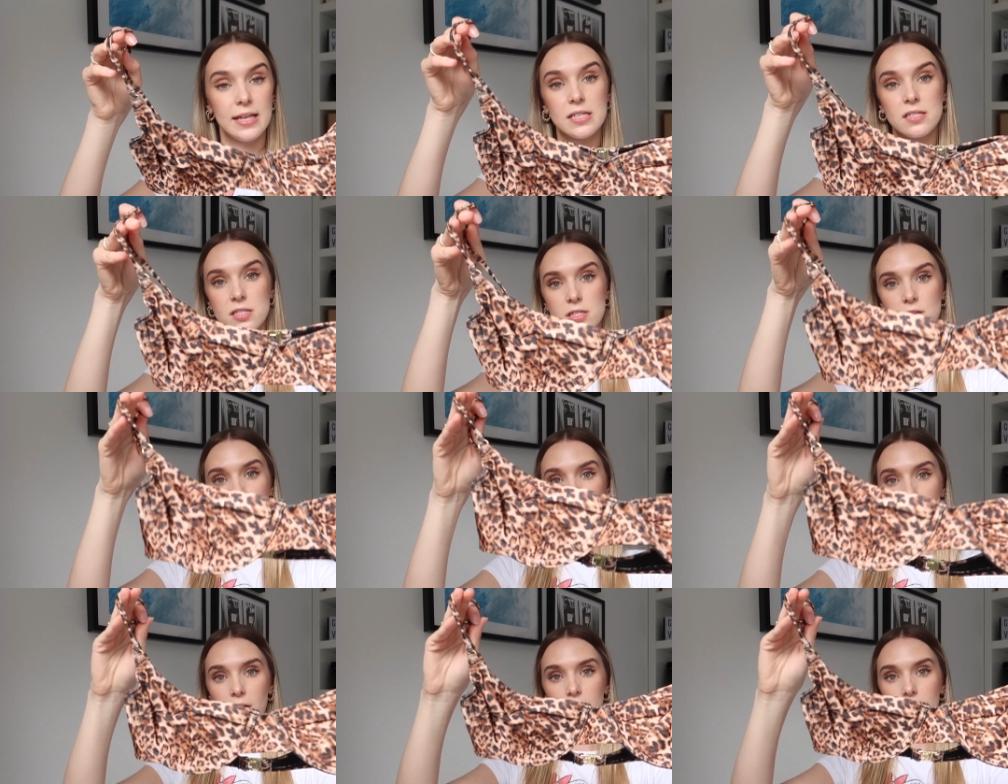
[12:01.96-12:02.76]
is still
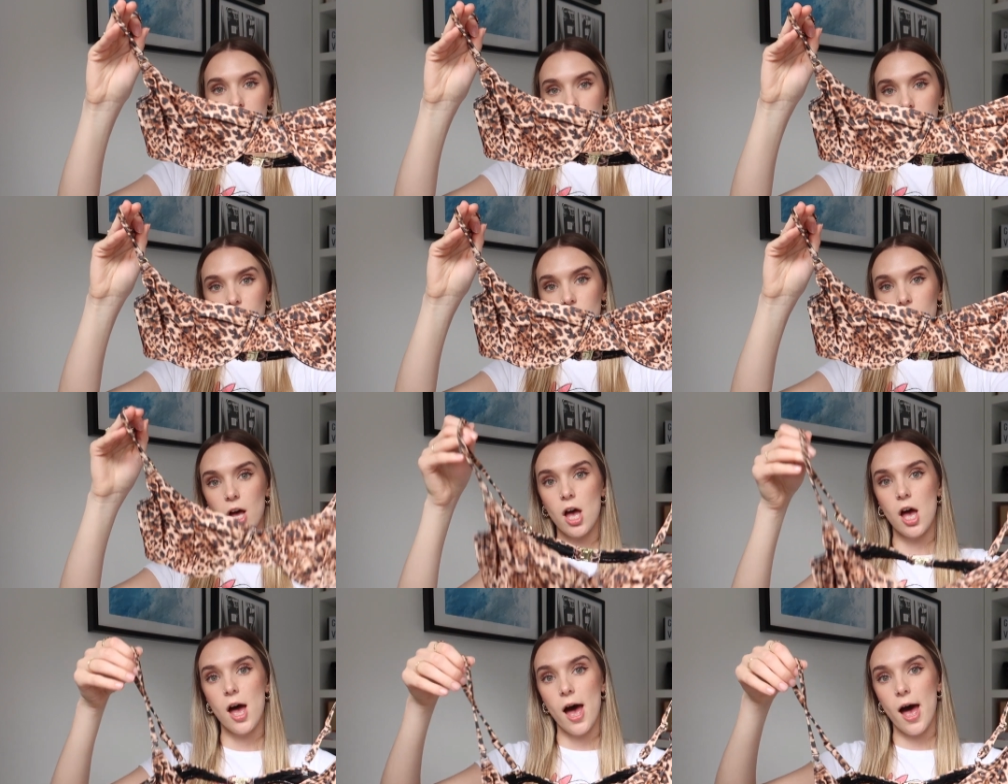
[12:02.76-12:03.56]
very cute,
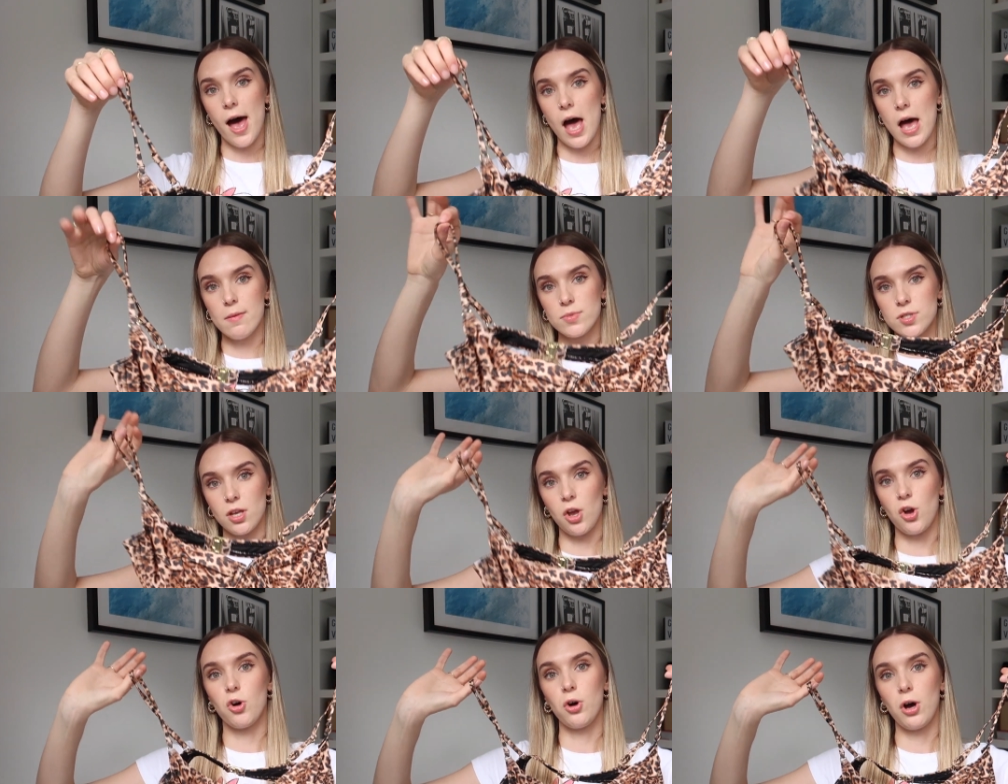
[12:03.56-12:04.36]

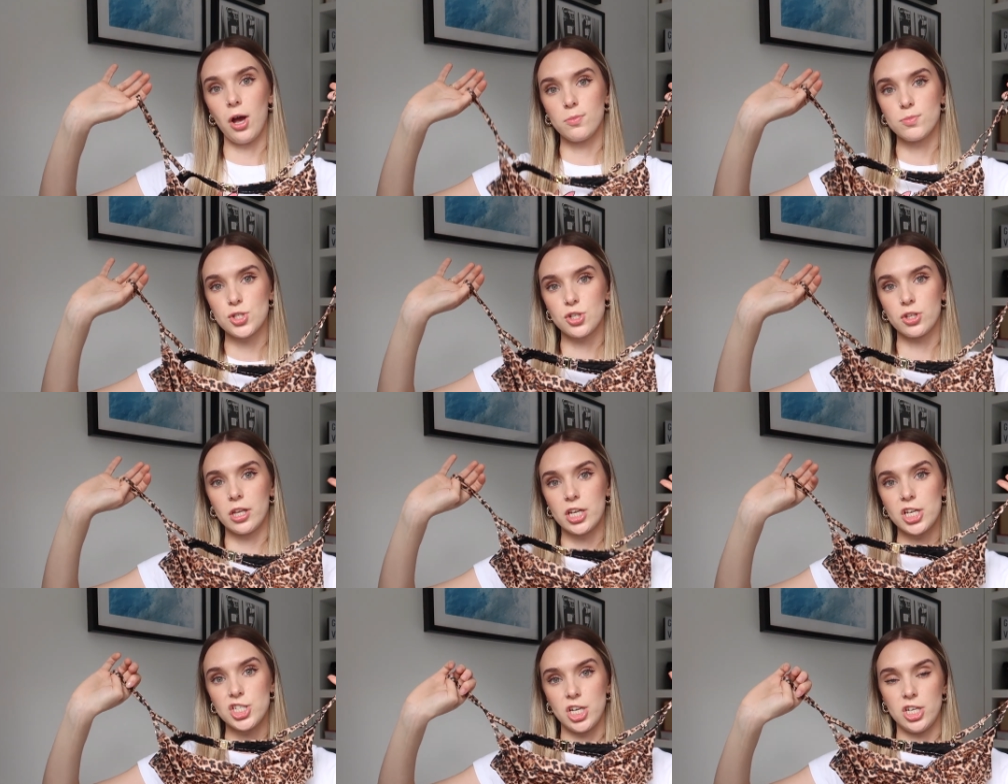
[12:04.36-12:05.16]
so I'm just going to
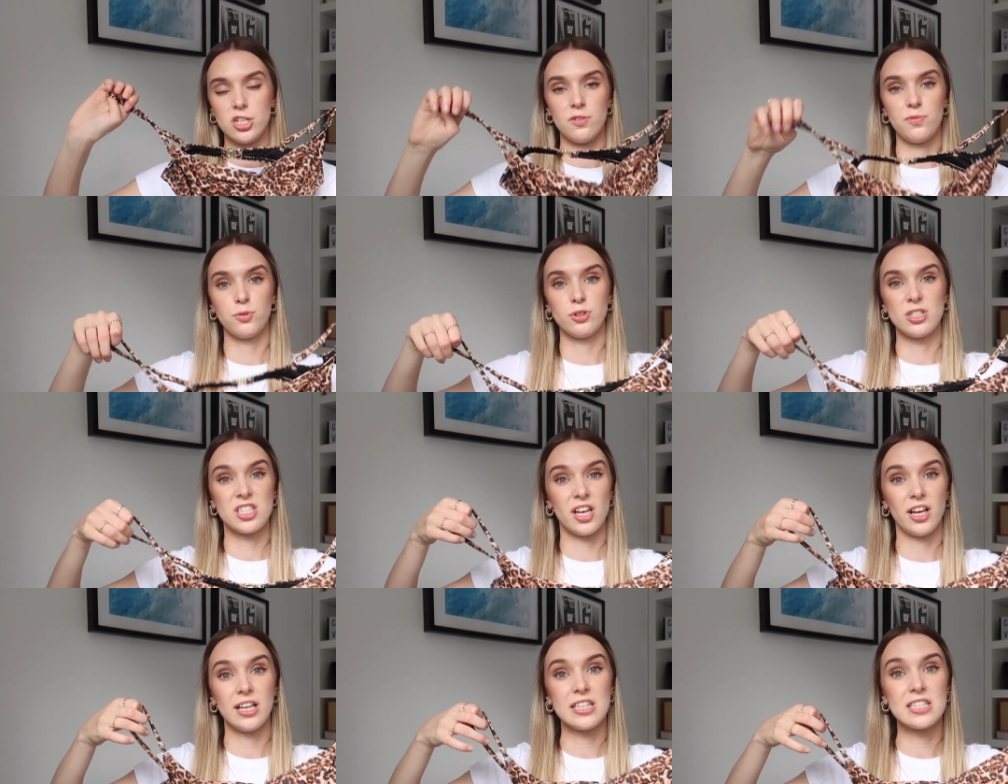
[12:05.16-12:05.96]
exchange it for a
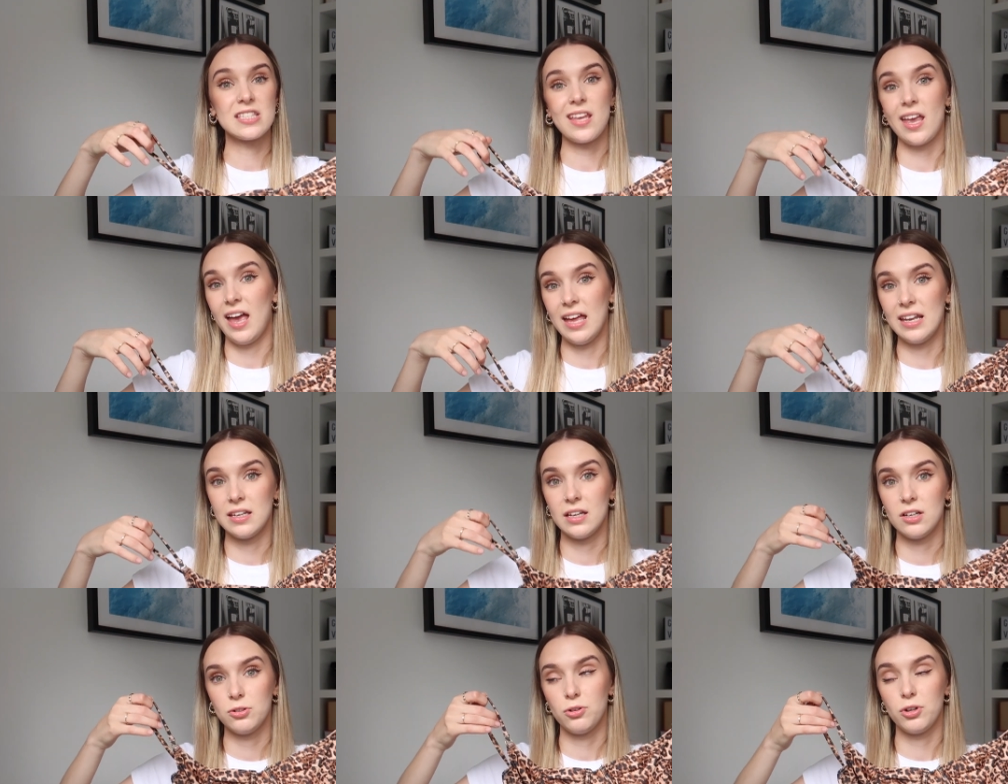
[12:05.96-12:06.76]
size
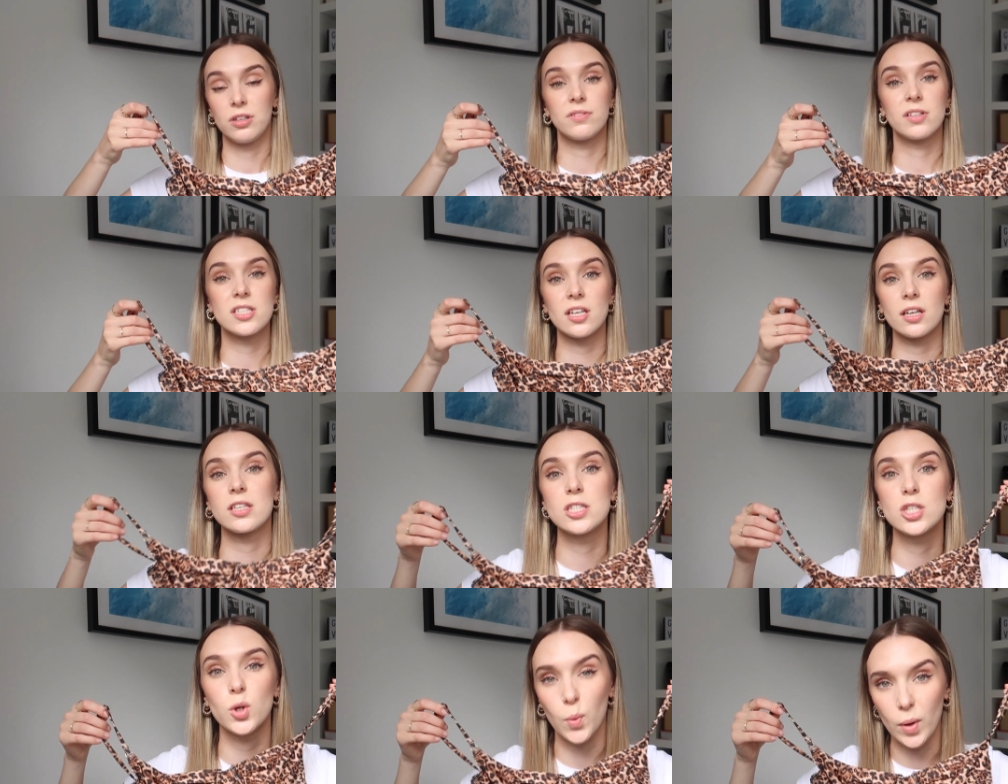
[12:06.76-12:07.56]
10 or even a
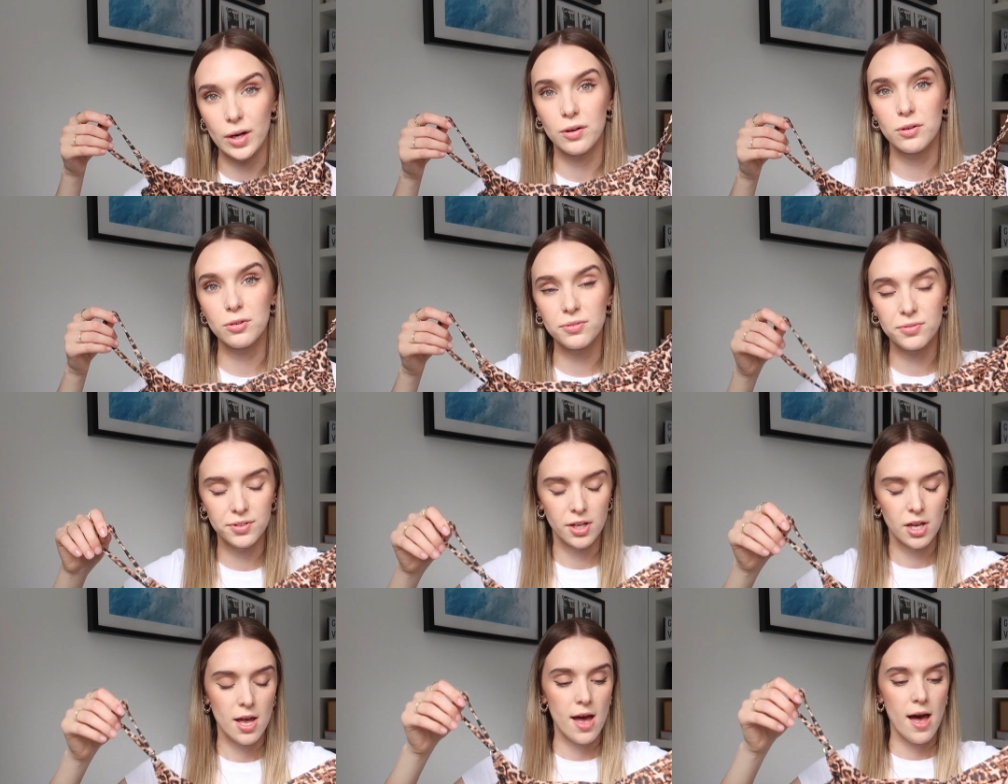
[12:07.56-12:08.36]
size 12.
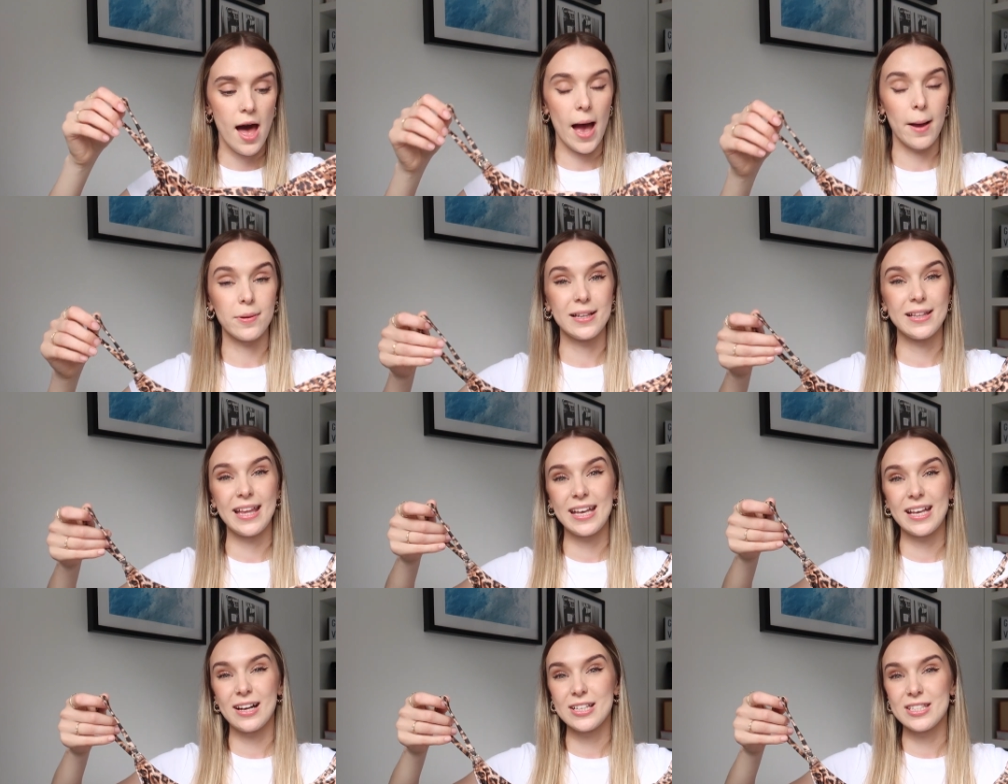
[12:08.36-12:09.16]
I'm going to
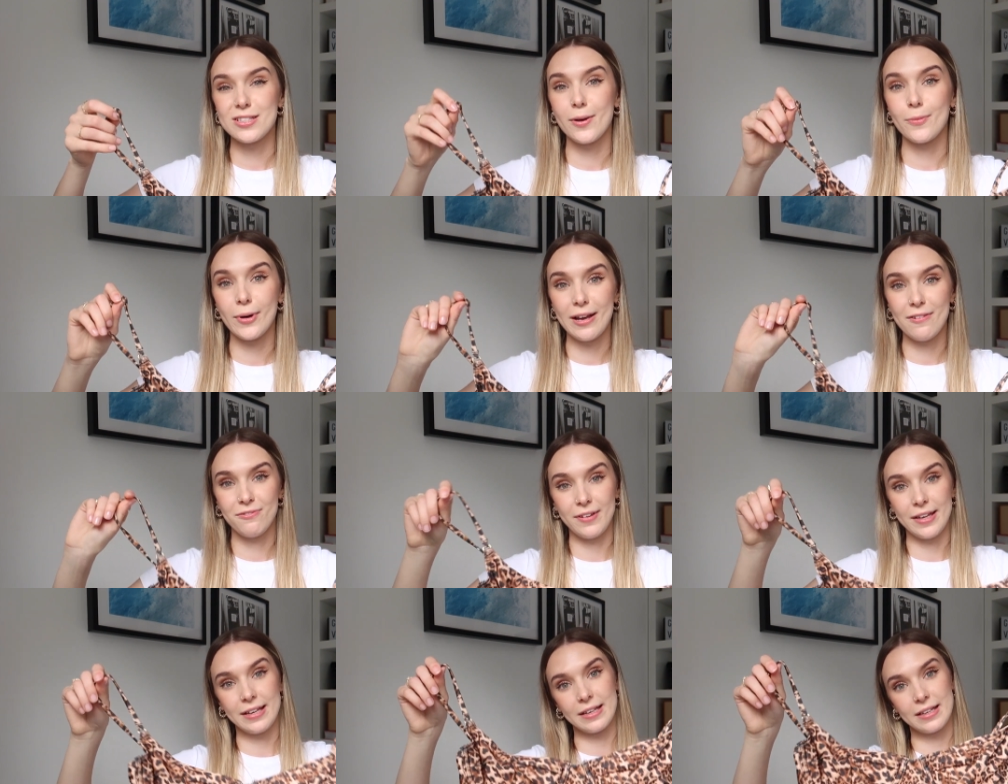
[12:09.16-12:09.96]
let you guys know what I
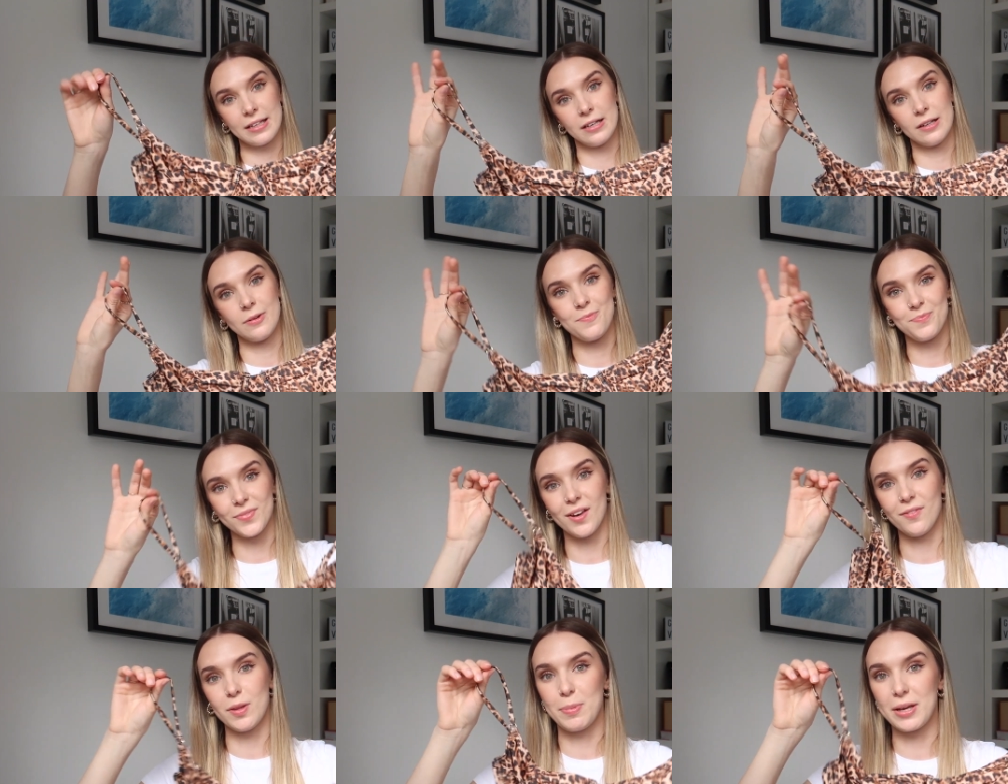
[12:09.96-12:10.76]
think
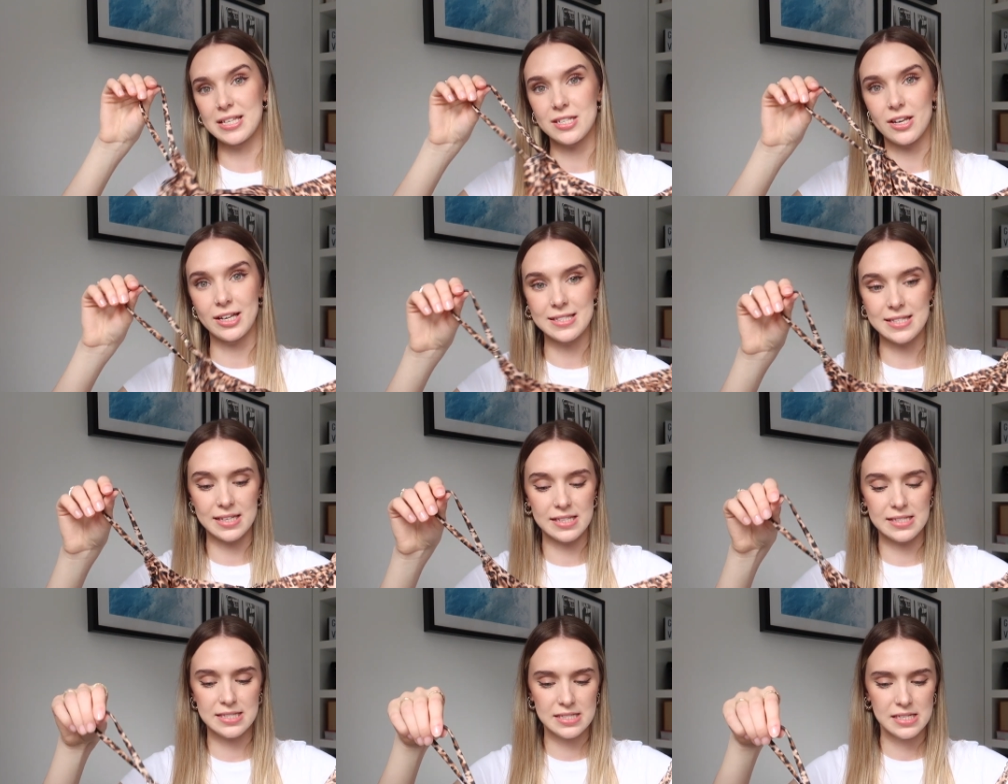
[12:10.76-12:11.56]
of the bigger
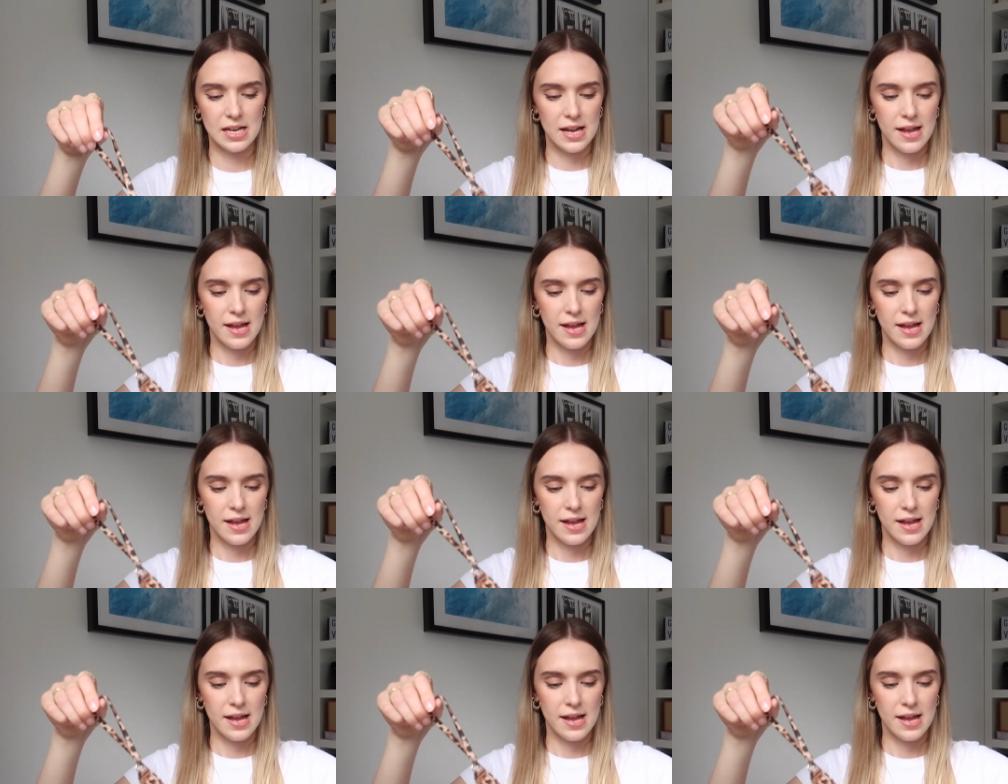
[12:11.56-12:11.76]
sizes